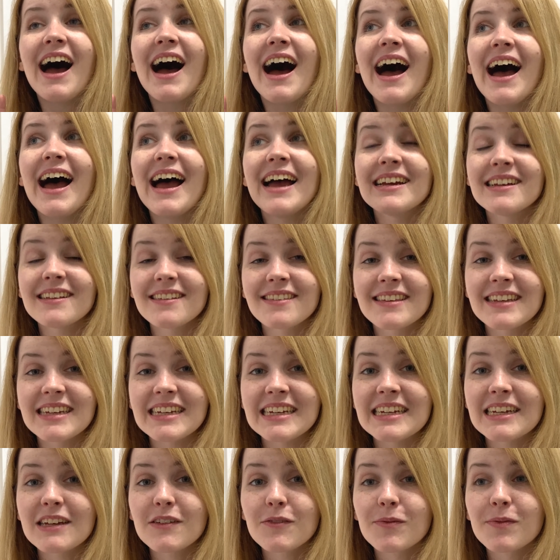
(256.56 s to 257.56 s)

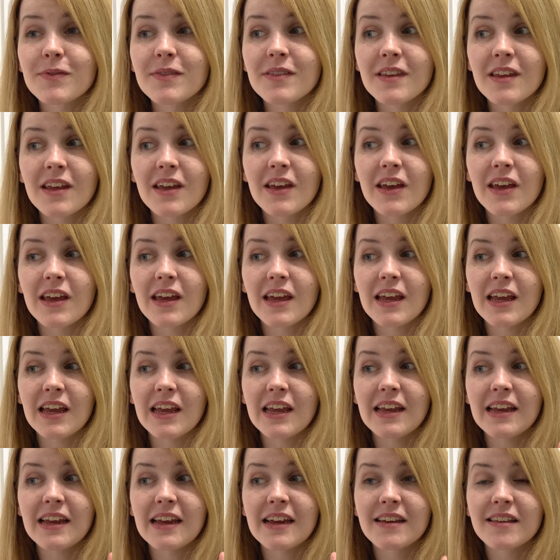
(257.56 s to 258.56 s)
Etsy
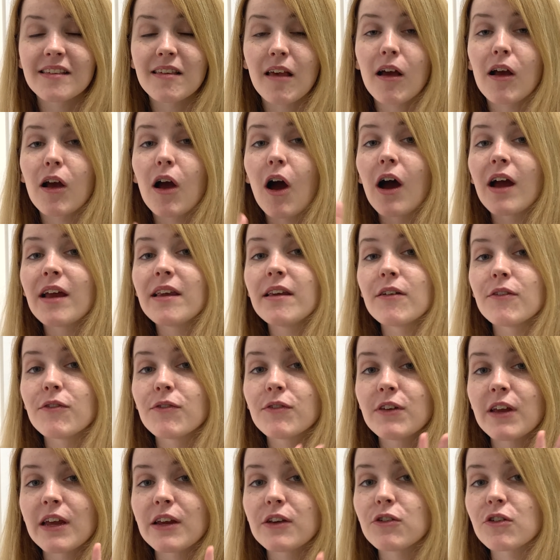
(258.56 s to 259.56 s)
is kind of
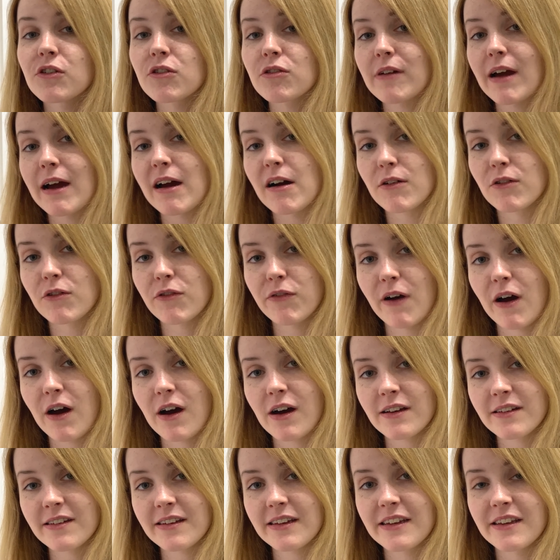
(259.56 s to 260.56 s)
dangerous ground for
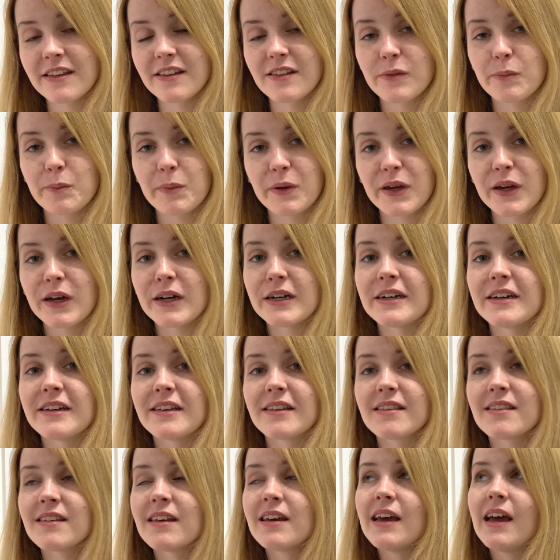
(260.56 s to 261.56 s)
artists
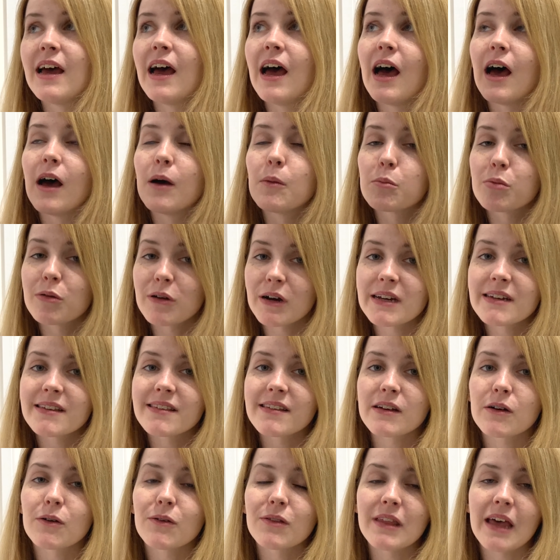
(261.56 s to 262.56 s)
because
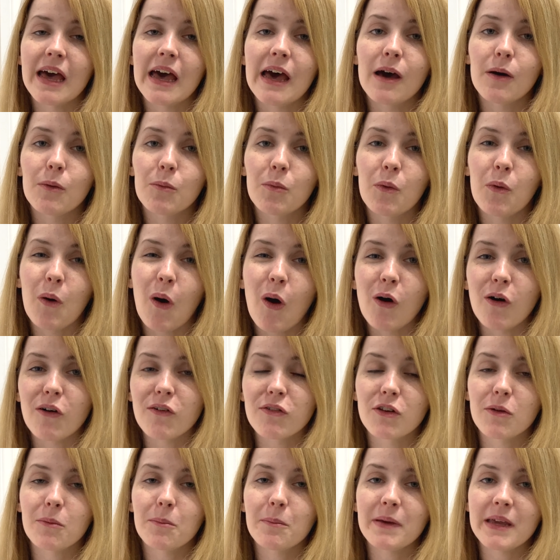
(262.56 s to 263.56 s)
pricing on there will
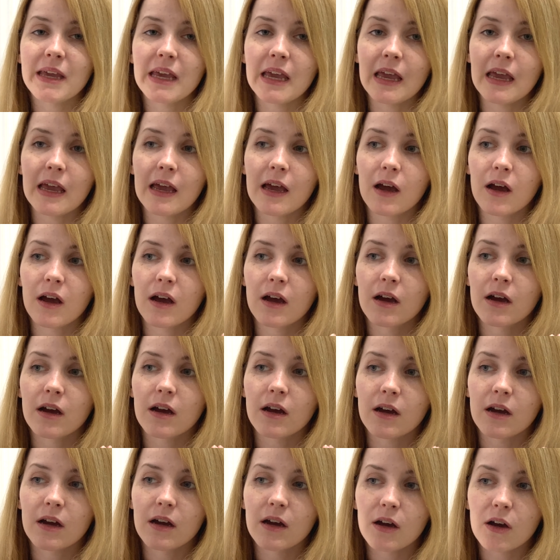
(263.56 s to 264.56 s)
often be
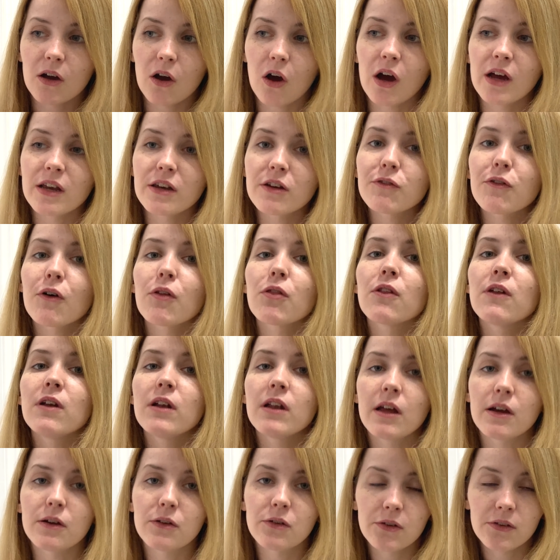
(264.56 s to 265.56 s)
kind of on the
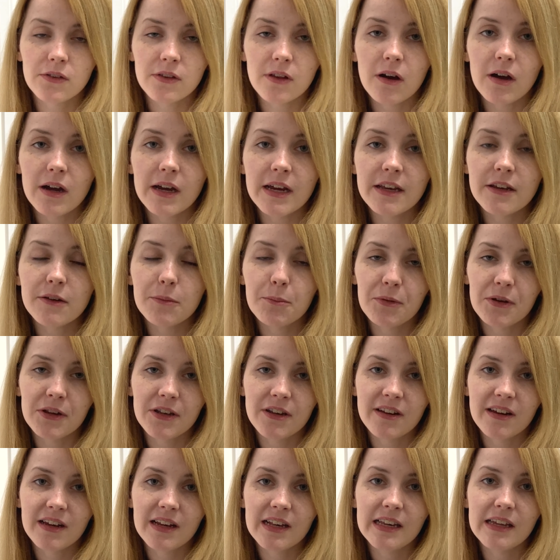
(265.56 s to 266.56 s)
low side,
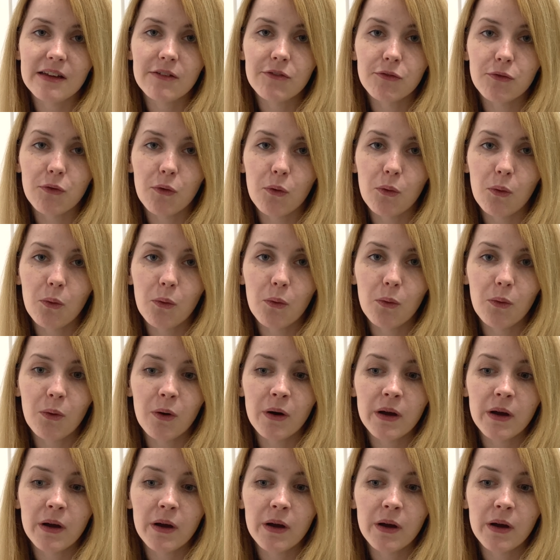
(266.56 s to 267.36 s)
particularly for